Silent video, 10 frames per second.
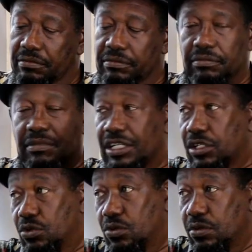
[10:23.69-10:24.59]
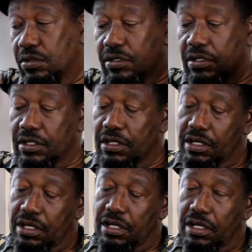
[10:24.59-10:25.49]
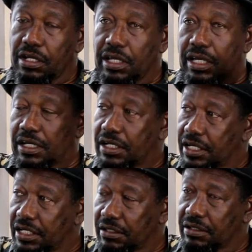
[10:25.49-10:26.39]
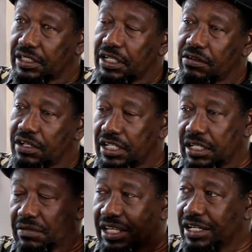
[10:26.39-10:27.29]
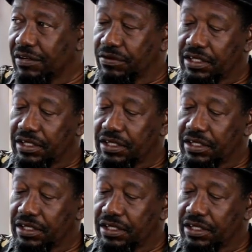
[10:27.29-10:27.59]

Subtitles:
McAdoo, a guy named Elvi,